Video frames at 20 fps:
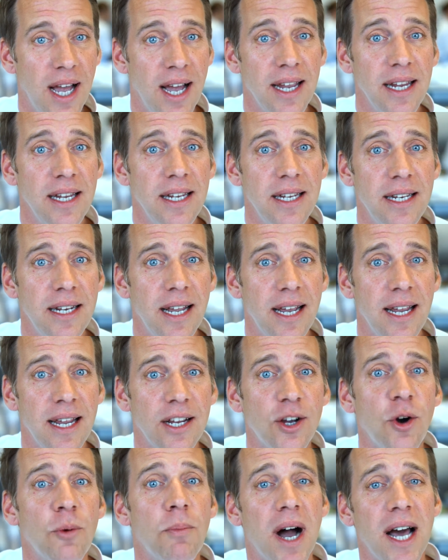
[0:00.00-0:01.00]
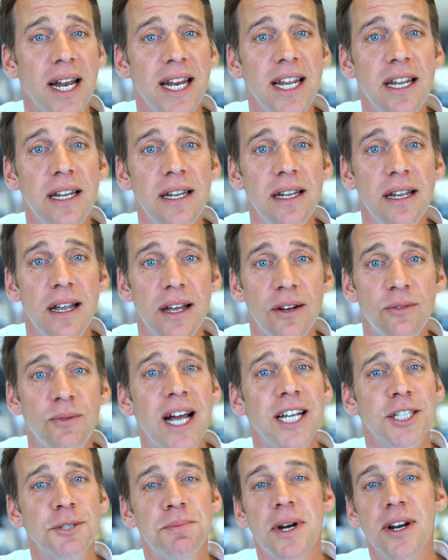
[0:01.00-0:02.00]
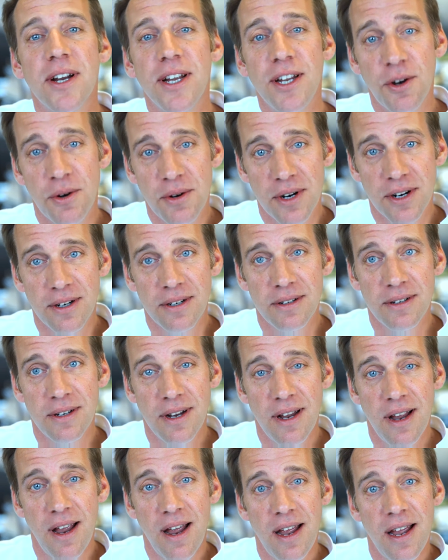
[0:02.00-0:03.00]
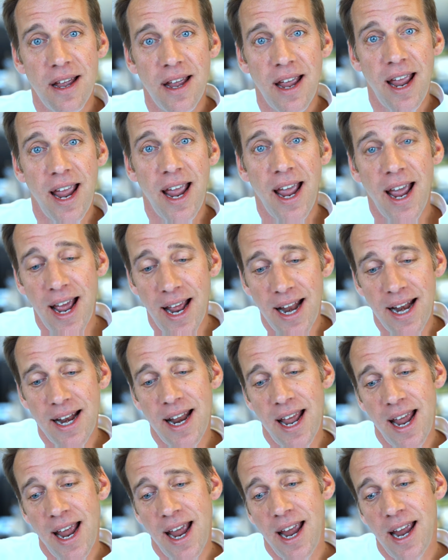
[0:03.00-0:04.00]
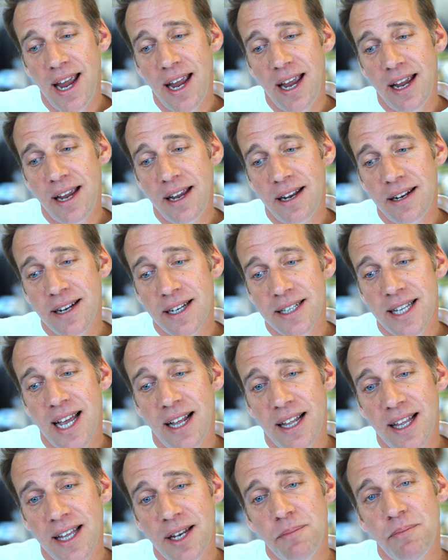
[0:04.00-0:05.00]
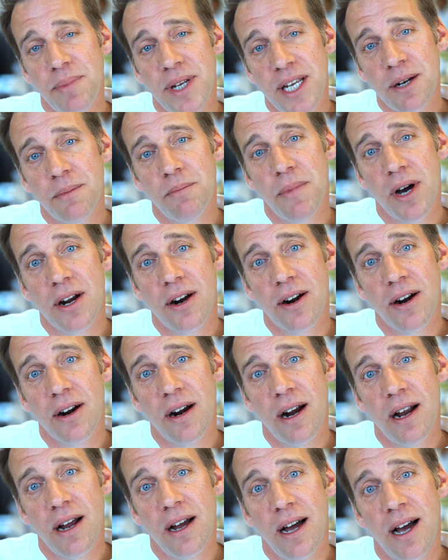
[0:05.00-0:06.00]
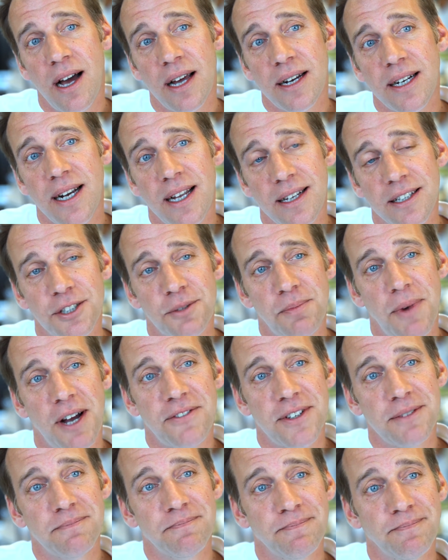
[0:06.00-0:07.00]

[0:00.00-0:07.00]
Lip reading: I eat a Kobani raspberry yogurt and a Nutella and peanut butter on an English muffin.